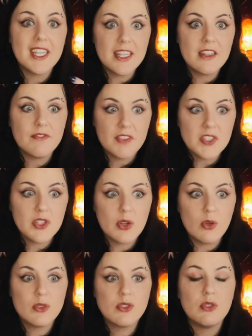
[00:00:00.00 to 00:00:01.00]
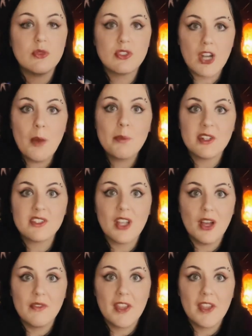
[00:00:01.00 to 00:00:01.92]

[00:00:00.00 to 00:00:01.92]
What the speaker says: in the physical to stop yourself